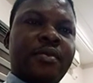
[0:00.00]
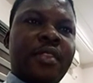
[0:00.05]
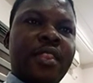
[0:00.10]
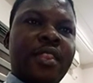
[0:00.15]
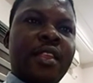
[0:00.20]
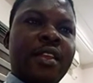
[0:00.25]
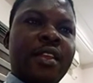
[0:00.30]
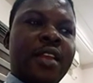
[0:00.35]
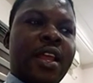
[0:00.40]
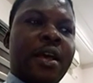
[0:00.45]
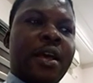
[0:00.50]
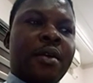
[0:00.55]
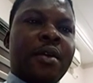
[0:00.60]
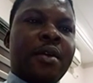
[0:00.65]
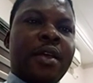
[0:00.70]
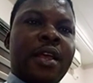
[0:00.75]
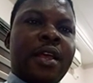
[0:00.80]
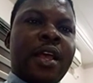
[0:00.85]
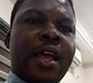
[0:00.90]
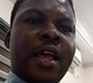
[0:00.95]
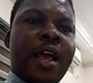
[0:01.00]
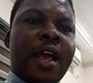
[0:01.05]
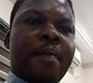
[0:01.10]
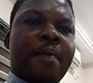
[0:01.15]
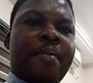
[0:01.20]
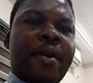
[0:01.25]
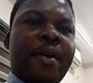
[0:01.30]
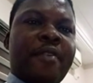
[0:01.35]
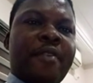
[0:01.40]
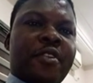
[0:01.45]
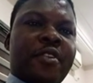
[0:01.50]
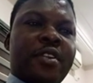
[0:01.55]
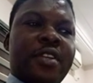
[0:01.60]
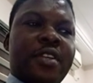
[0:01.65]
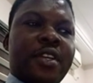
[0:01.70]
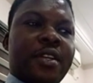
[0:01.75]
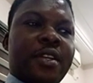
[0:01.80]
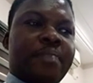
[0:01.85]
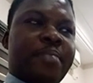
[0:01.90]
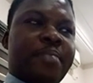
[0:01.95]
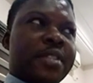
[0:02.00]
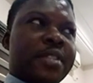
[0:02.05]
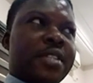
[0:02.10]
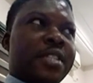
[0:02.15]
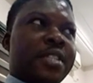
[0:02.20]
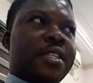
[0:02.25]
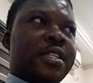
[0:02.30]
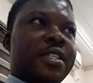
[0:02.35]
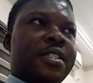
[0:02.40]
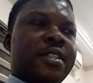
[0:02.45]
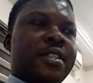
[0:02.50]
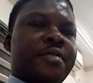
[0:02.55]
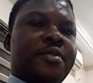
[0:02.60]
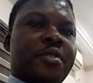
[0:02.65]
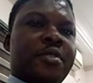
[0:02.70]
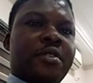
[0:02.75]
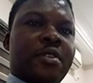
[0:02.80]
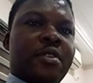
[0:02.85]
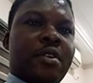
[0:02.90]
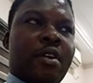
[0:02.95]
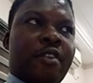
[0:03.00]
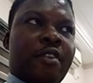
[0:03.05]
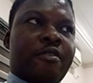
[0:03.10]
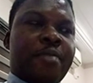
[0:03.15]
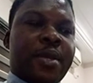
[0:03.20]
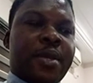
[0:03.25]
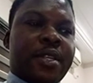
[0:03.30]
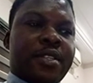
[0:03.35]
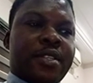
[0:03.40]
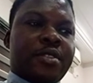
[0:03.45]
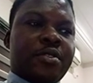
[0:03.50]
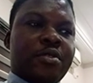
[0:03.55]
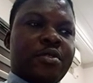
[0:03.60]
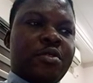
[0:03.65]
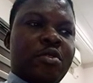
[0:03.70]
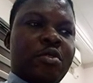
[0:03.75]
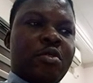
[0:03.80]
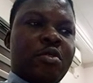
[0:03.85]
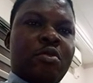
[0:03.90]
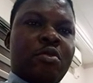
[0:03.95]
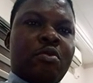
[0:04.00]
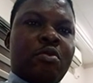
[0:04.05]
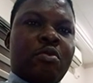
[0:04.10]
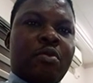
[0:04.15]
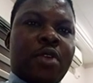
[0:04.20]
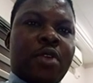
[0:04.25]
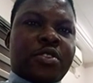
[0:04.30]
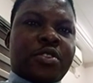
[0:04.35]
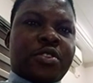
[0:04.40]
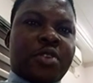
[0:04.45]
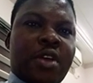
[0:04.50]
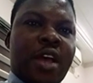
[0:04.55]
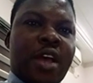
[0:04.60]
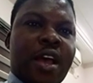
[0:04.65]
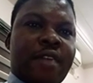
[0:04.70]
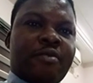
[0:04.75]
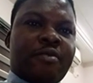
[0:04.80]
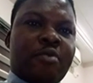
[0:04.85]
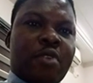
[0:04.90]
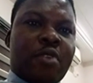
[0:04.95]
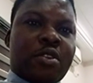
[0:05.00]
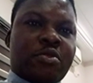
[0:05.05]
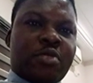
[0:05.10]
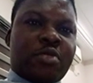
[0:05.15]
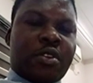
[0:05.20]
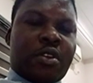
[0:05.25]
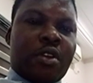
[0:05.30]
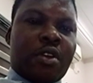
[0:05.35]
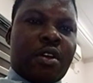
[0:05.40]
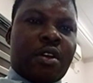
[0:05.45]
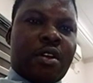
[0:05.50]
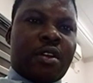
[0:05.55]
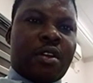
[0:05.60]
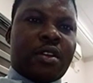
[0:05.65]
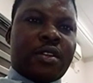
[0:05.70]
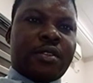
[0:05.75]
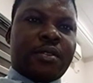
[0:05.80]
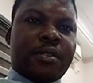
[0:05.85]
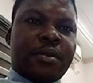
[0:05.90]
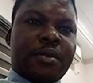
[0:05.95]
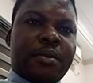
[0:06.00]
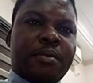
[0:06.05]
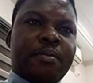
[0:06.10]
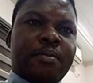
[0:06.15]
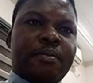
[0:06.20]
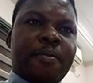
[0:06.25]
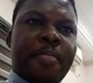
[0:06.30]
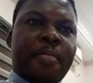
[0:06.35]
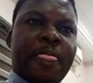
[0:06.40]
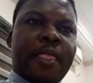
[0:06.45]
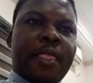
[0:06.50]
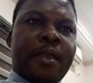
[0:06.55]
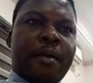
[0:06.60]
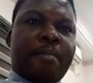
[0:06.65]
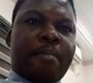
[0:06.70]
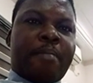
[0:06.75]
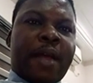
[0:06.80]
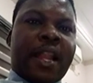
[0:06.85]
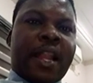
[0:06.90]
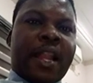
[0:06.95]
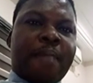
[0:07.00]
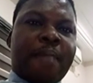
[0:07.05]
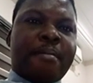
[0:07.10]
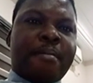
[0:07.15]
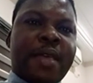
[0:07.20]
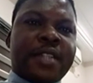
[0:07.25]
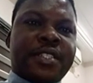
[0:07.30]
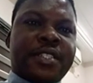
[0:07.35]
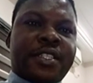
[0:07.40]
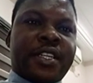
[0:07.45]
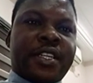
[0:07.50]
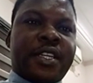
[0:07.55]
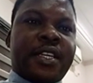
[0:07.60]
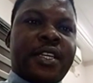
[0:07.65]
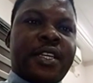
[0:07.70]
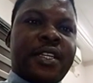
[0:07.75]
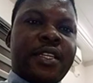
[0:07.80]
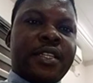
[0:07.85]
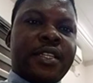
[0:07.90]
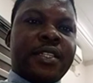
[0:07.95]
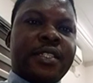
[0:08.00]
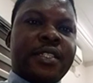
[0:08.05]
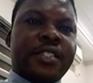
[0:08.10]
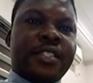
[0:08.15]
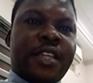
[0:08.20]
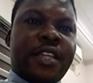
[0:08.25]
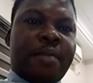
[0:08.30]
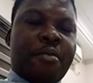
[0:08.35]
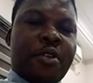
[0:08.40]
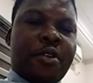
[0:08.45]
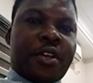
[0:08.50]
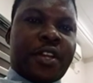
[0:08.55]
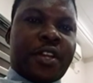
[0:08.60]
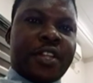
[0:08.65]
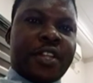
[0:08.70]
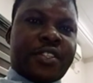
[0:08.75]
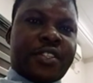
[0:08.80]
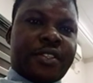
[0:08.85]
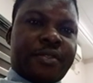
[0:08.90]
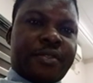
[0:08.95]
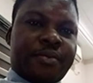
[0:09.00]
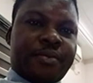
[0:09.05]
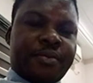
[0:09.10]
Now, apart from the representative government, we also have what we call parliamentary democracy.